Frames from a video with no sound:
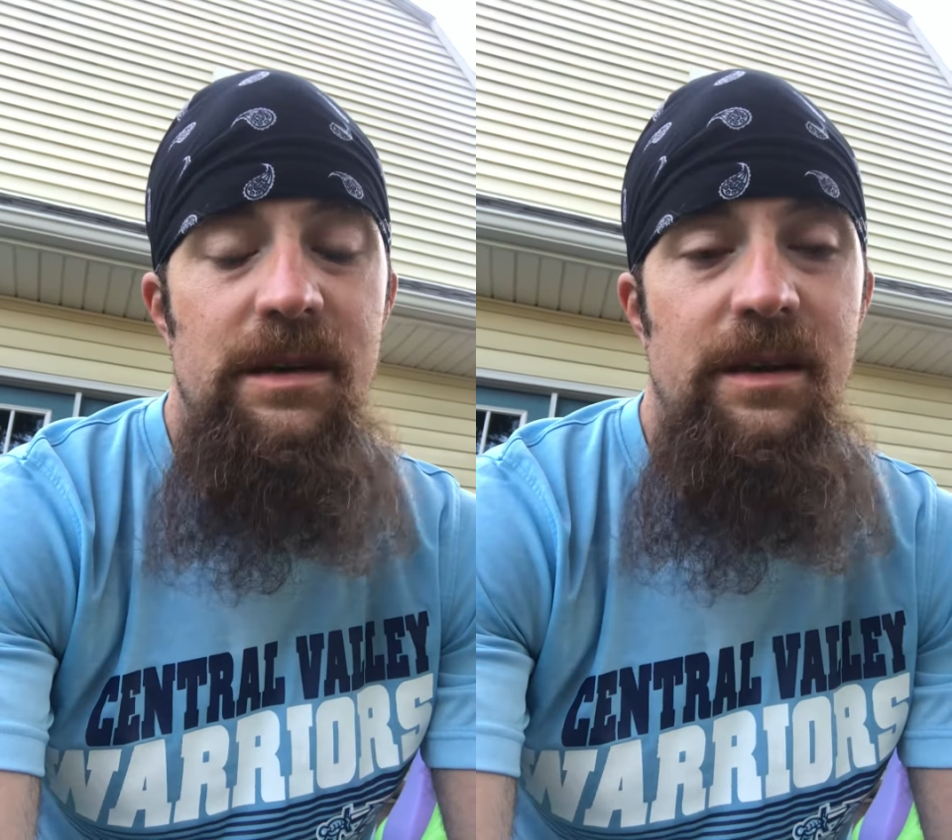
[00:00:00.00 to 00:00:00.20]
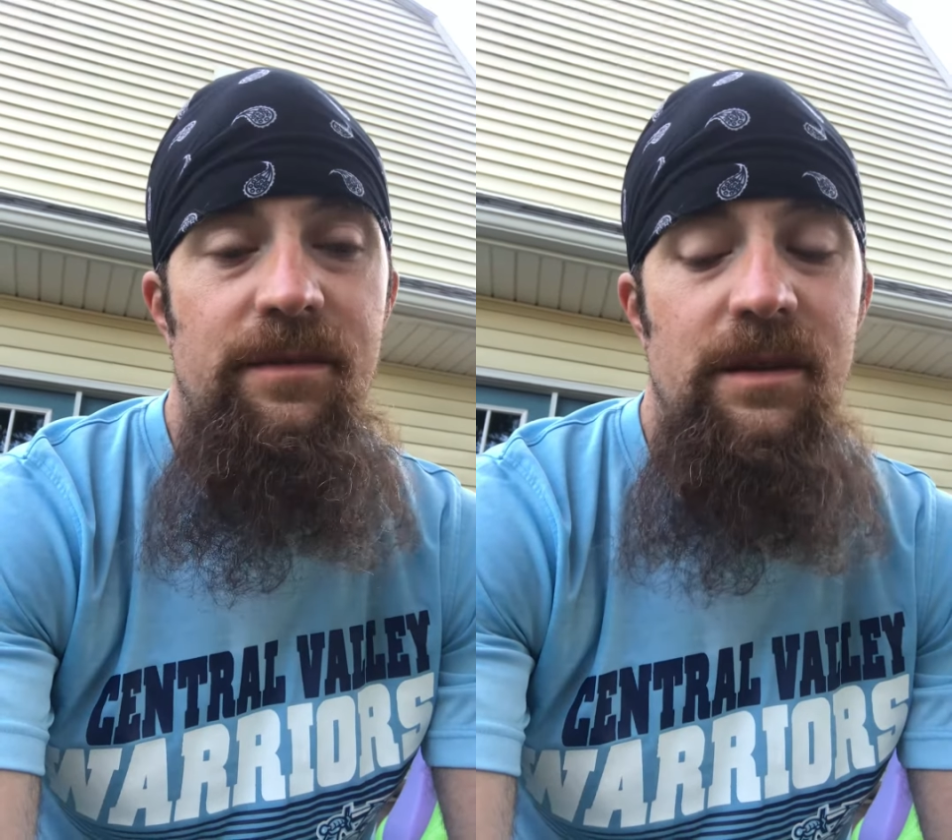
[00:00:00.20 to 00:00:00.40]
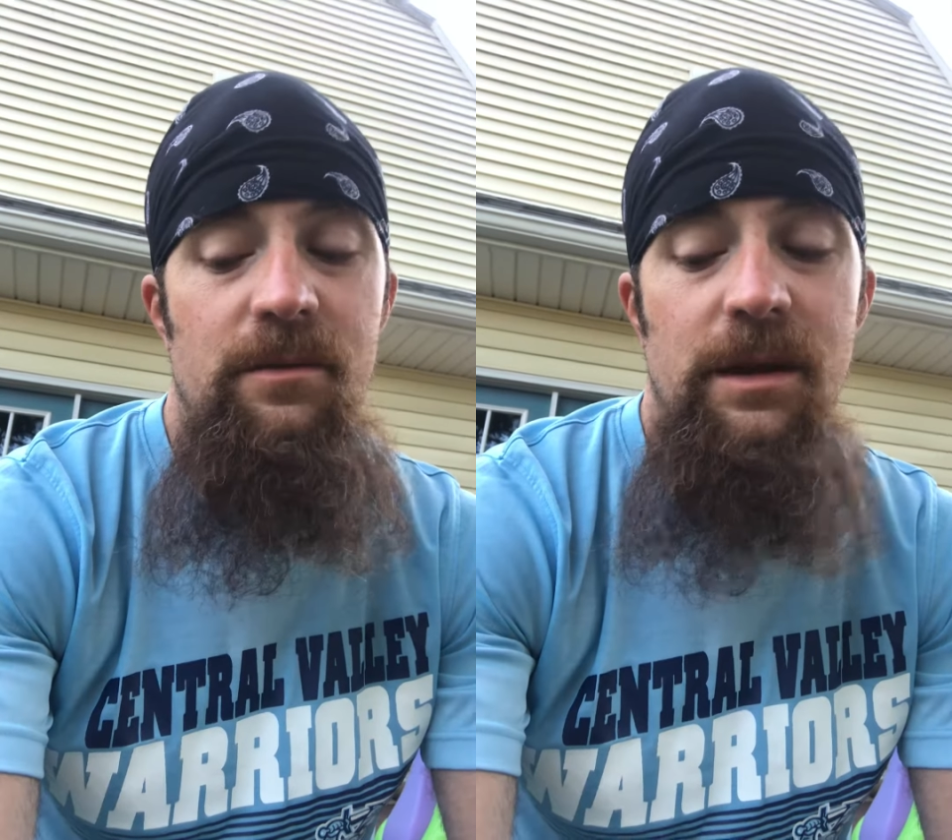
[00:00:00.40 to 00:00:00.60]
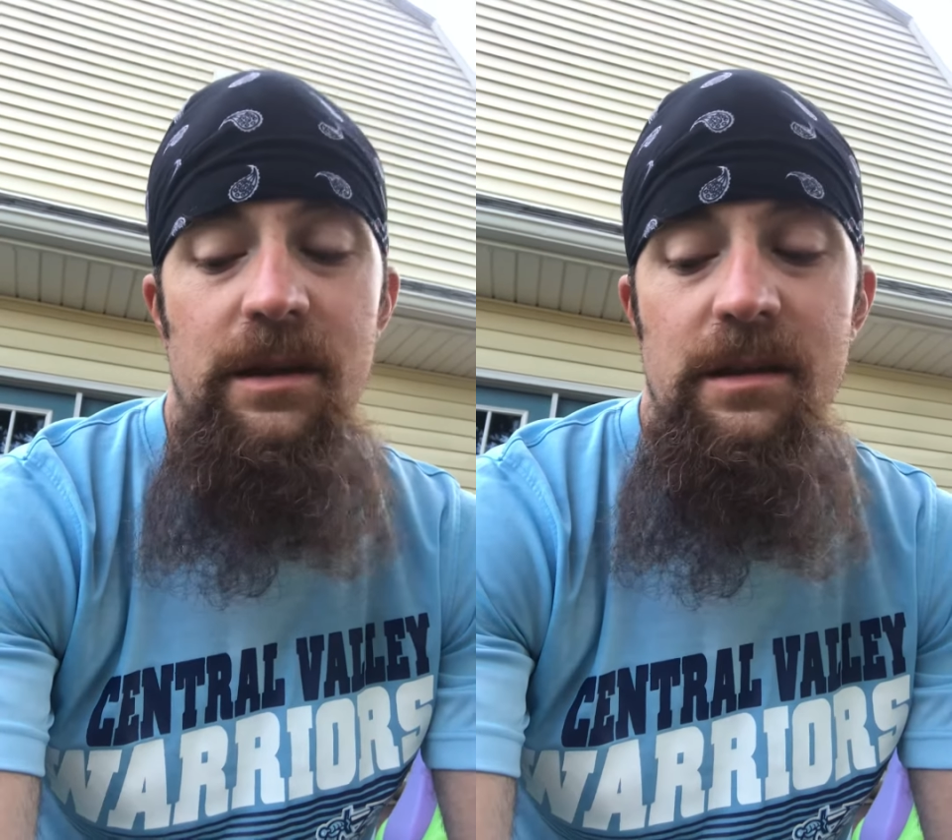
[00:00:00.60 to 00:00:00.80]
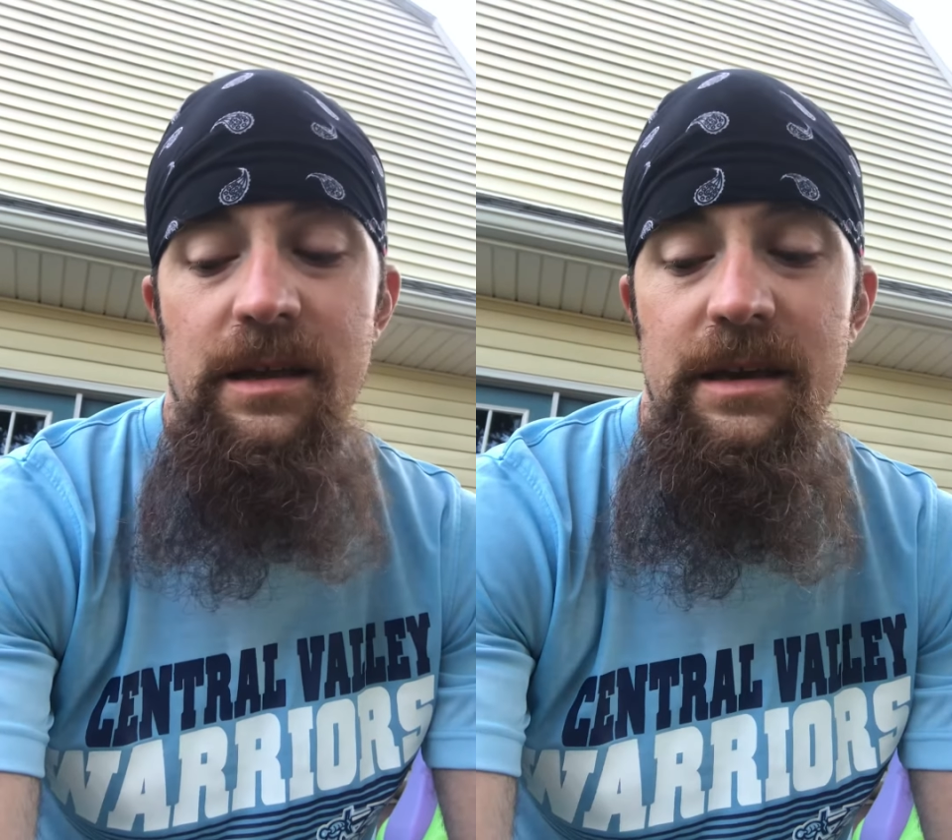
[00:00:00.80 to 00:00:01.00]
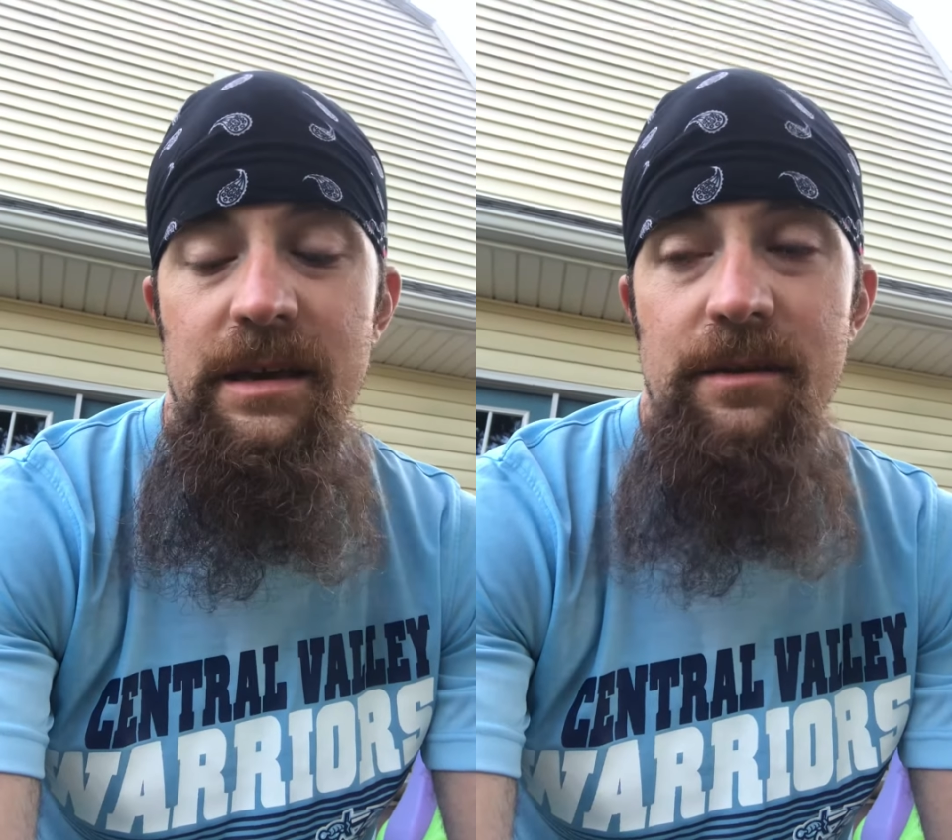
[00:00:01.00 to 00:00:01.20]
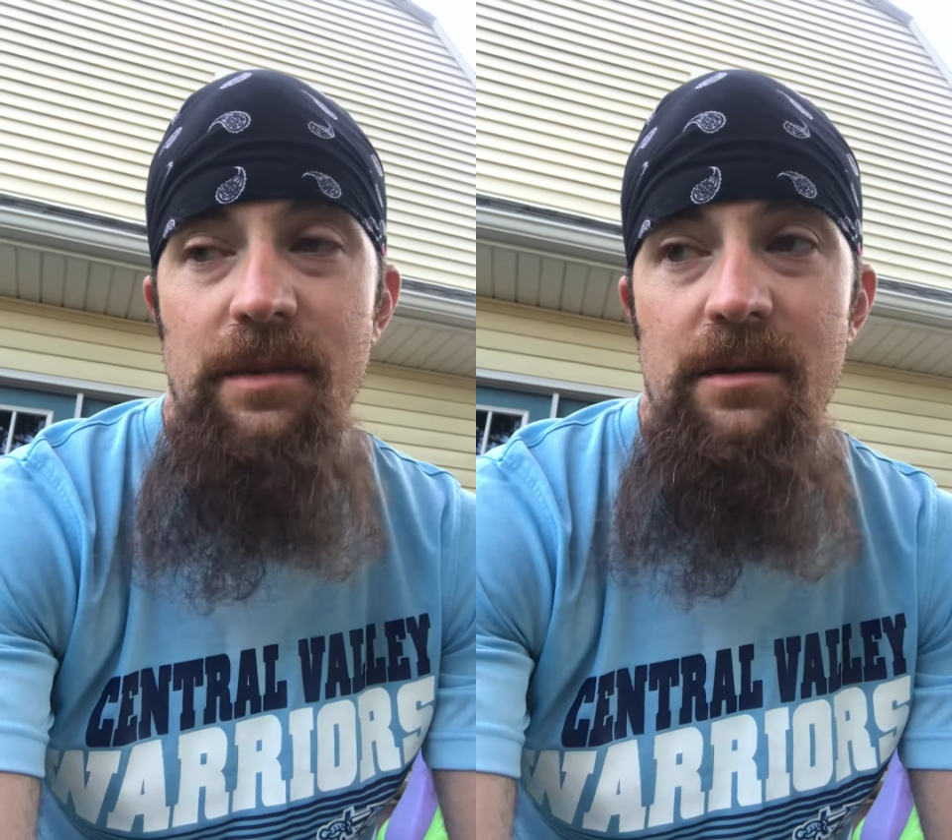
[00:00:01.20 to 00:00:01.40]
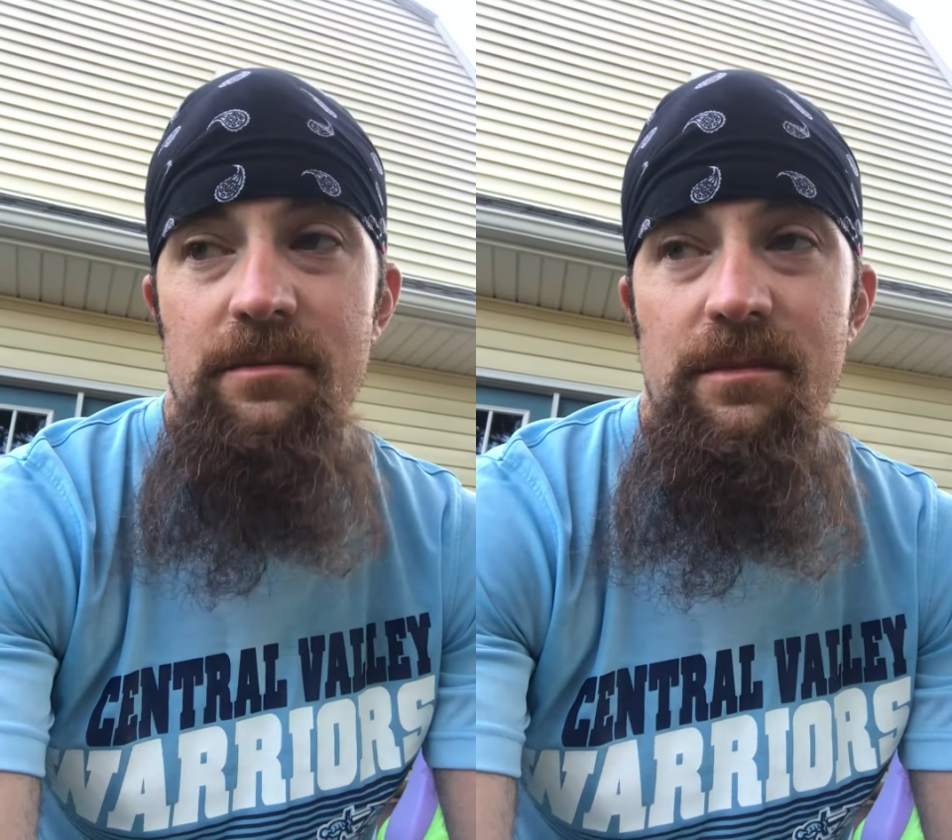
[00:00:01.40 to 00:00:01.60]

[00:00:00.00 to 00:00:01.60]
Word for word: gotta find a way to like get my,